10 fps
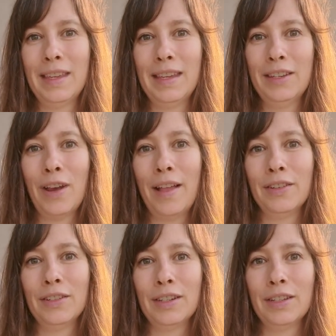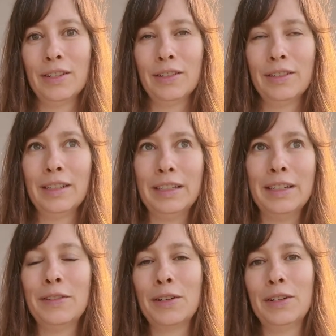the challenges or little
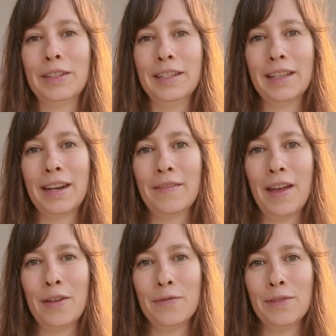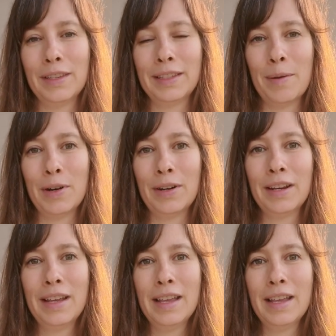difficulties that I've had over the summer.